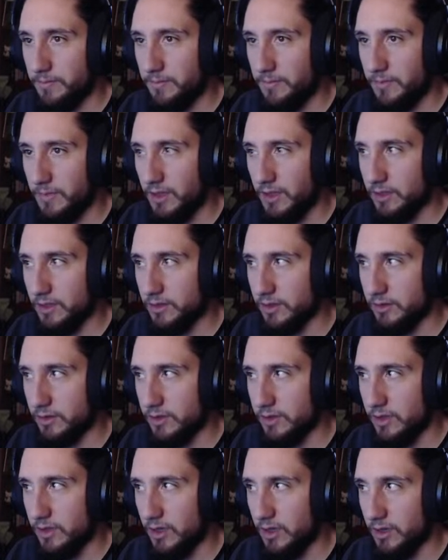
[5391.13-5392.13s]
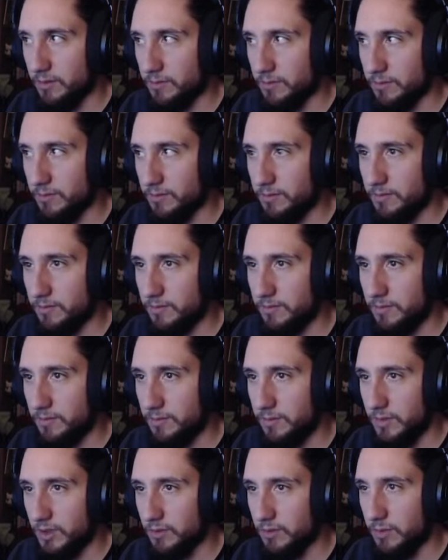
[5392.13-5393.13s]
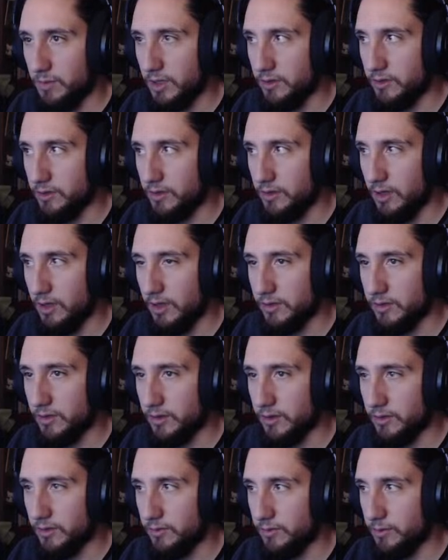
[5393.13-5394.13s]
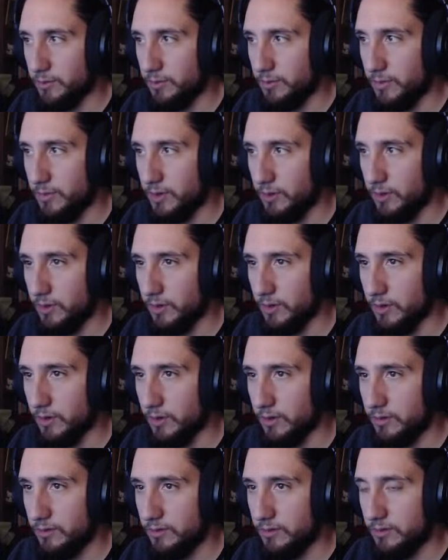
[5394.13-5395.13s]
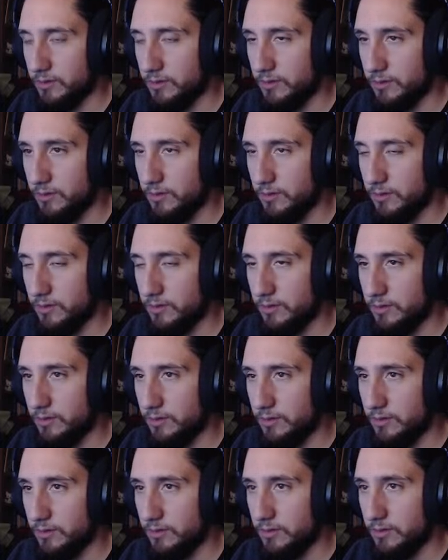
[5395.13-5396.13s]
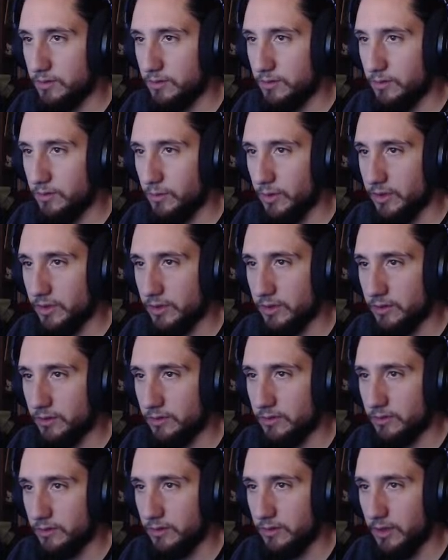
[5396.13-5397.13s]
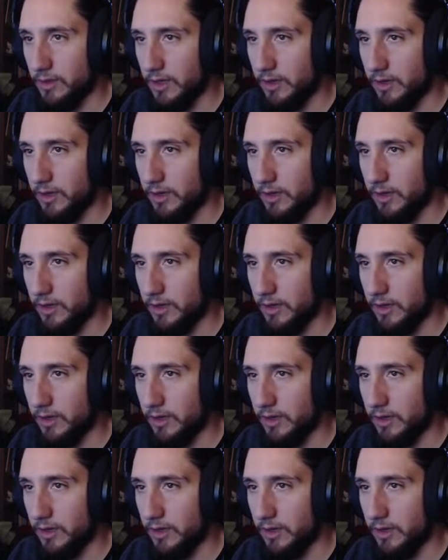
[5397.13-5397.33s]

Is that the same dimension as the familiar? Wasn't it? Yeah.